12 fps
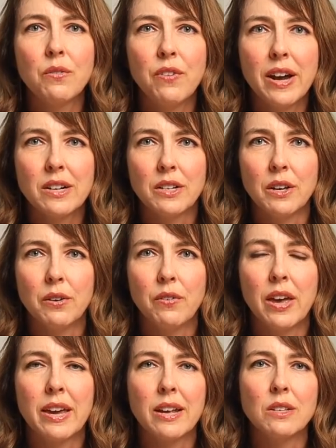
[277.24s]
effective
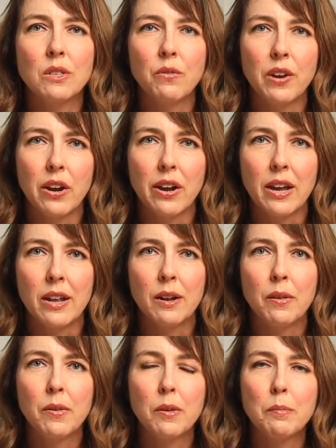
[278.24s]
against the variant,
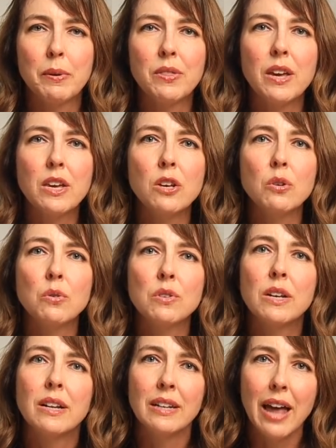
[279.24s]
but they
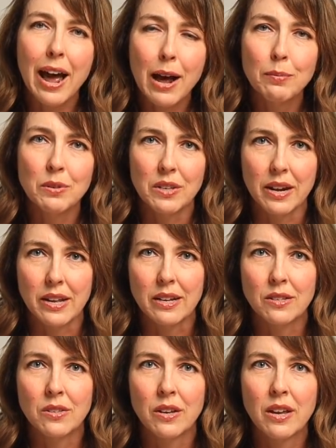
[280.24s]
used lab
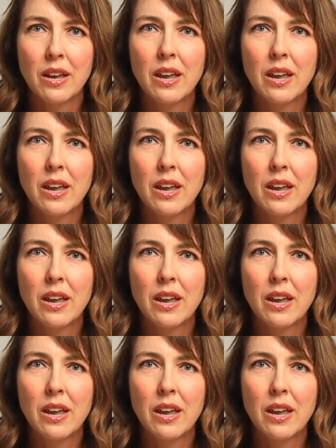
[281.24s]
studies.